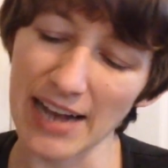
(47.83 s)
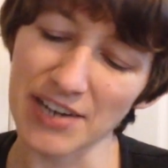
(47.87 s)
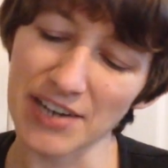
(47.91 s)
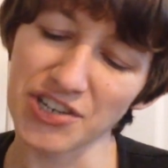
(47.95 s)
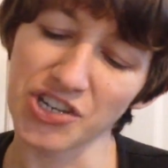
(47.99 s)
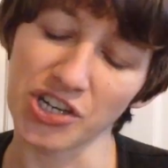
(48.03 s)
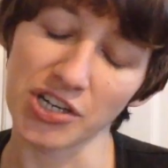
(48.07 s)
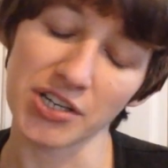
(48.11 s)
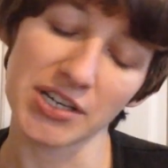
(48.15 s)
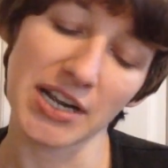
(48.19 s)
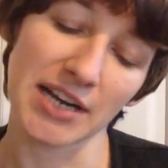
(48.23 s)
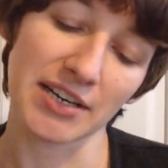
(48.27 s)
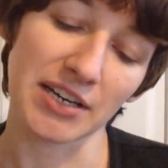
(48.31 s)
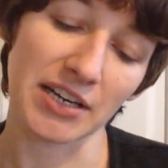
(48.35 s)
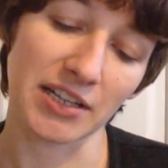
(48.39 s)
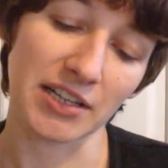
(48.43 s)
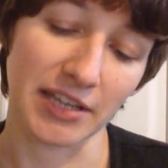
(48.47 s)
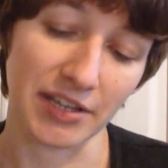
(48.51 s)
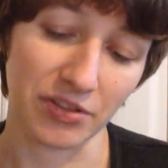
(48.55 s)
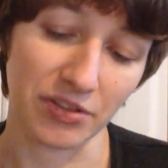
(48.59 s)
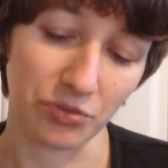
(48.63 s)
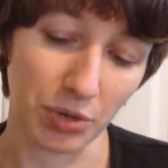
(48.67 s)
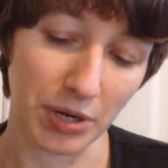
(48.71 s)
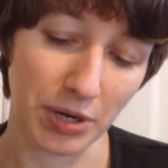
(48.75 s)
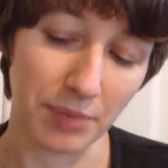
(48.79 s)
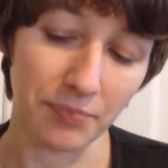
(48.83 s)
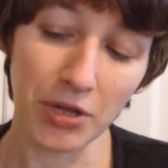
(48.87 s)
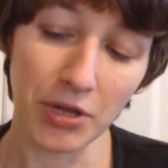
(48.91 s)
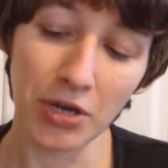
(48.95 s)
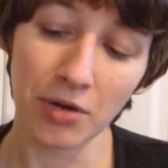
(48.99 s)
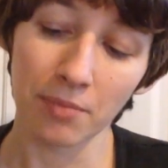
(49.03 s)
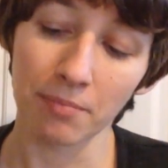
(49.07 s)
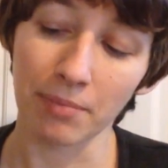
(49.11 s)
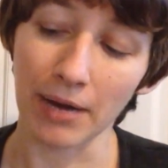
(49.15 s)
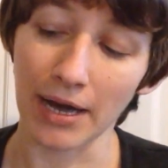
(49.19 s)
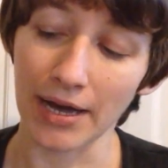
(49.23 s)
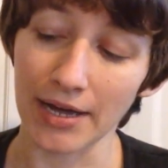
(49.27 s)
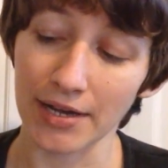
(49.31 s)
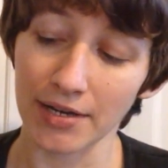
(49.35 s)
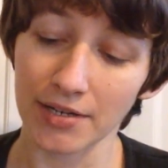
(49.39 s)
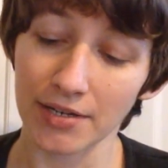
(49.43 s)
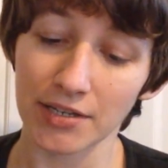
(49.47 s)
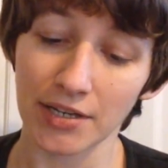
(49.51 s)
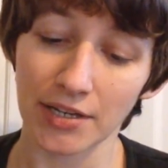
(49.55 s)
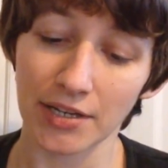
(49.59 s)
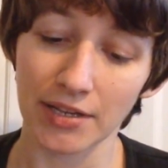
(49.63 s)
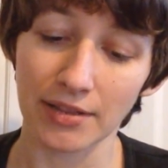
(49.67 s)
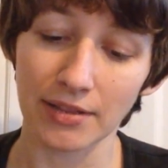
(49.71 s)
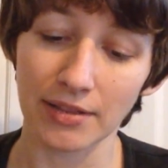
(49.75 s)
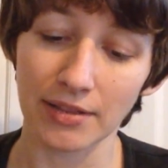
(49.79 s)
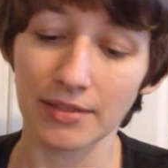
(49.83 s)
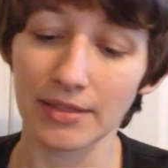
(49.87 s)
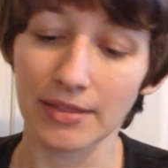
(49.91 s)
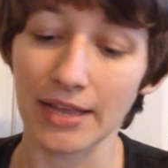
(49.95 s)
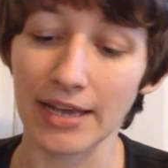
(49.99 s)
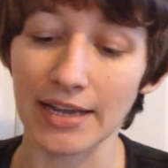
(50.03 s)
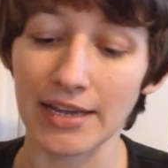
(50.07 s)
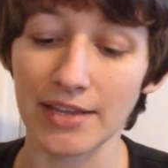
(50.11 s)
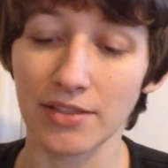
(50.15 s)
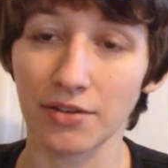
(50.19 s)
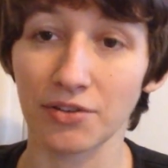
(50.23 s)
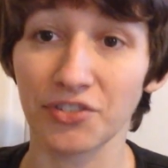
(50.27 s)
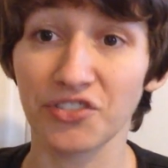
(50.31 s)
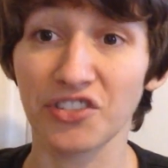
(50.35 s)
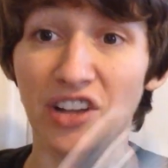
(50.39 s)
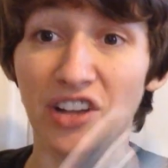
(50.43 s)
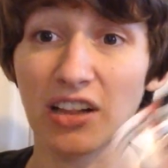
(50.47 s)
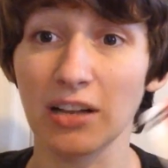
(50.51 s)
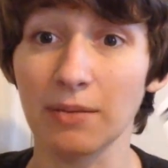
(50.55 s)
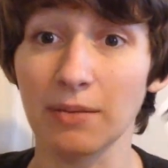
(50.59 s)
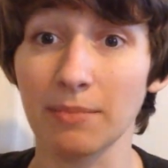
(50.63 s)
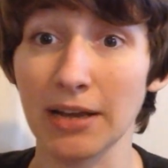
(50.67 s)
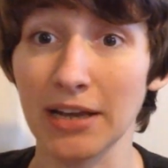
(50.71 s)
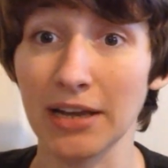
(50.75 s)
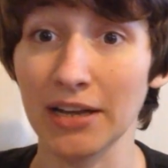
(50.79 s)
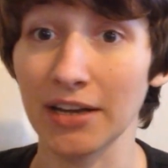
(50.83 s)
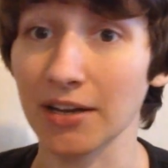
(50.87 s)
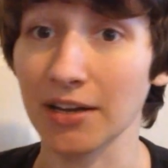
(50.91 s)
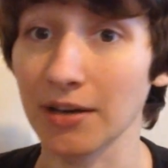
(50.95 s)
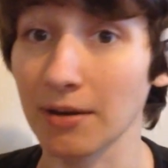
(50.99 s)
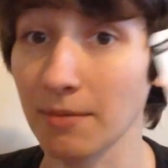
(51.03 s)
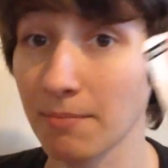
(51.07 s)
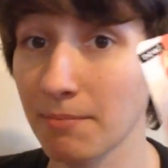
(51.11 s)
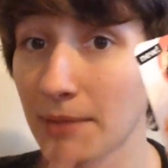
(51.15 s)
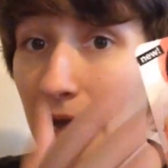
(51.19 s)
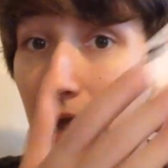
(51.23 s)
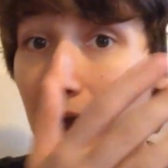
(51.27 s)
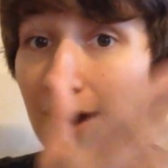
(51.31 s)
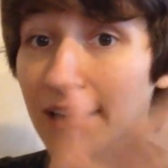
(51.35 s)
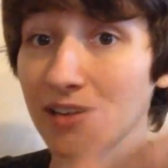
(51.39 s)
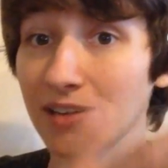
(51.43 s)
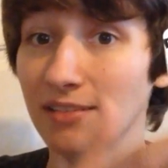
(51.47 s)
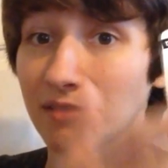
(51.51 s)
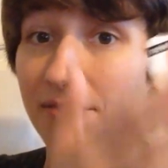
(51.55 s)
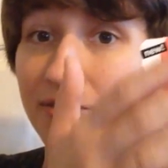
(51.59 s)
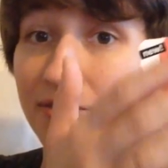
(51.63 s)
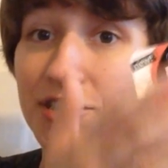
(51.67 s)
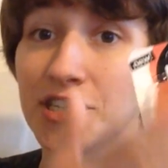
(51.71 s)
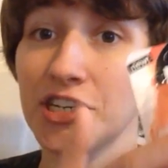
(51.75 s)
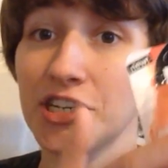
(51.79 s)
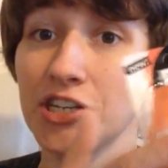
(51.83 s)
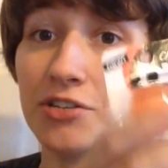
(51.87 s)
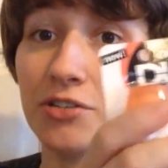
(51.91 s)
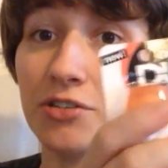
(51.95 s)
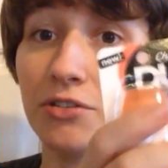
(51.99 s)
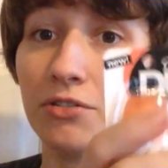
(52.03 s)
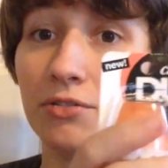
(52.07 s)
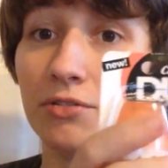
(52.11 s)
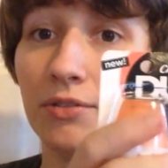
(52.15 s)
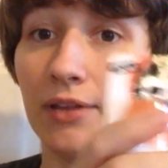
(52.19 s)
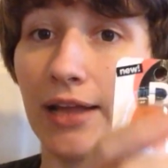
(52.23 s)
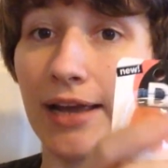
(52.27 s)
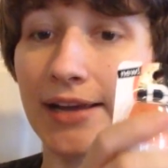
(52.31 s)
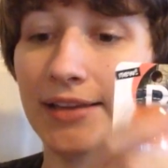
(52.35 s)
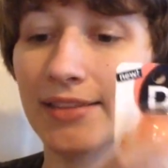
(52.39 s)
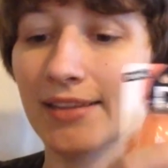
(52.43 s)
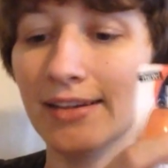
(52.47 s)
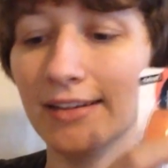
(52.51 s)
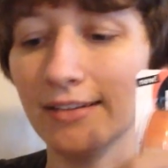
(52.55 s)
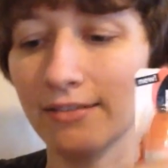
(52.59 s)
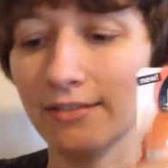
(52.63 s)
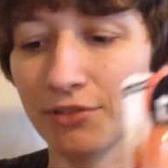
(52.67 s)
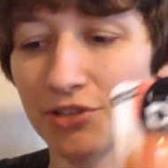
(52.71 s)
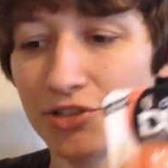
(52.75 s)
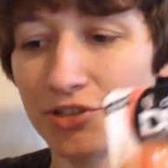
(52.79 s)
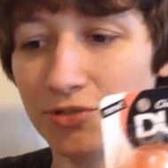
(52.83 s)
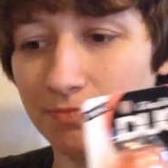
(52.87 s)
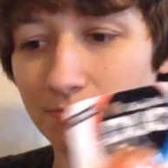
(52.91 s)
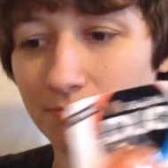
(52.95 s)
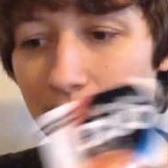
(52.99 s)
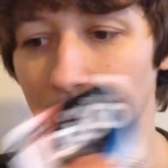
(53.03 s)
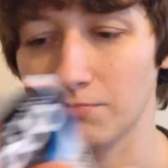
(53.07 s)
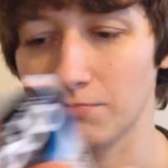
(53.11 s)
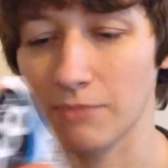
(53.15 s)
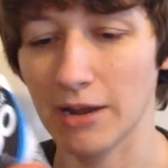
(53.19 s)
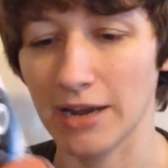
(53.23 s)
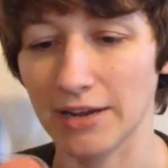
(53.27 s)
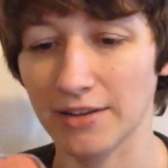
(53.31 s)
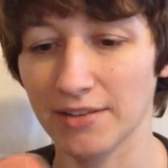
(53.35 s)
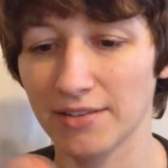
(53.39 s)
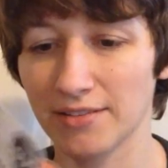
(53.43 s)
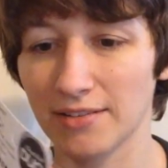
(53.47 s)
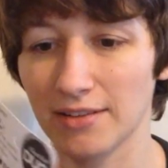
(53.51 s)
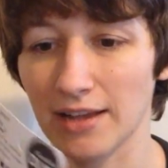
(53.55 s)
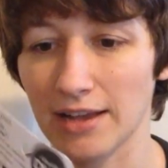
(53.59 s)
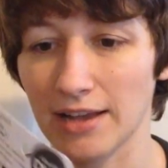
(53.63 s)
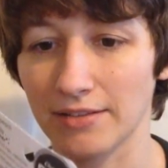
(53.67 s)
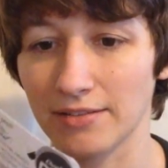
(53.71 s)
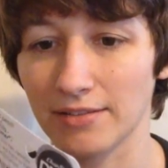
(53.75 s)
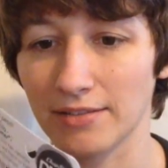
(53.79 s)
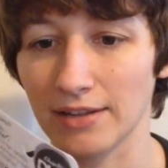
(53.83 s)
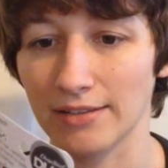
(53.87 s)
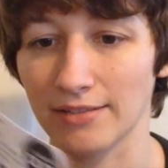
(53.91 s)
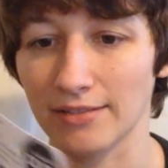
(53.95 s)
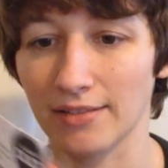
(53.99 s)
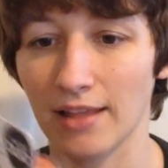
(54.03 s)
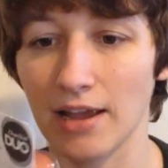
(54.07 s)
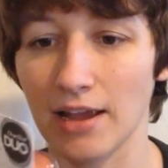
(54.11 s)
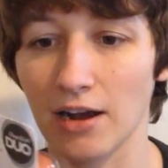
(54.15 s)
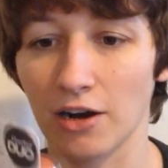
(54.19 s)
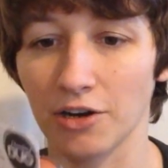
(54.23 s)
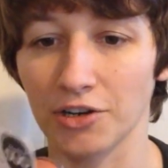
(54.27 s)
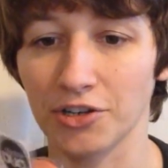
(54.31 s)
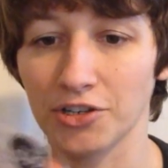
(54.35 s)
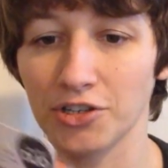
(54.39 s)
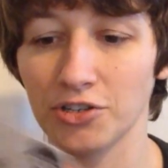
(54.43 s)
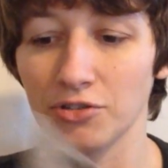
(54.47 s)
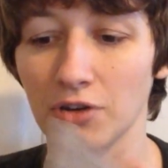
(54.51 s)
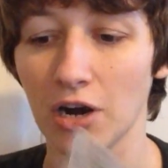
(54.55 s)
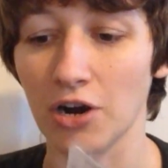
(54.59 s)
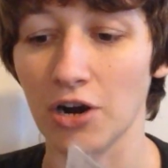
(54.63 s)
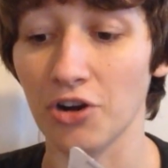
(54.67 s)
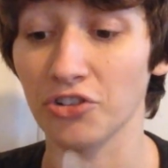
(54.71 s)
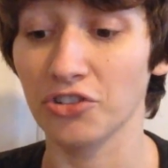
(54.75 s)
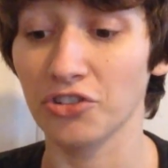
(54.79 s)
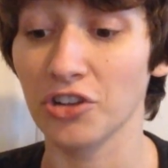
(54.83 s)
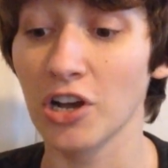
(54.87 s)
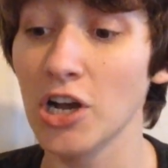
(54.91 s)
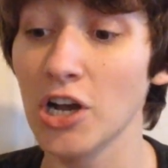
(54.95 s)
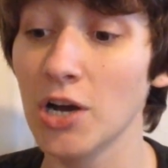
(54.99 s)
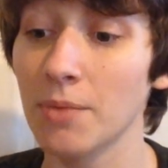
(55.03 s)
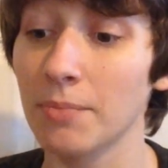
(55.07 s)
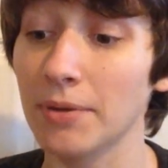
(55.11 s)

Actually, technically 3. But they either sell them in packs of 2, like this, which makes sense as they are duos.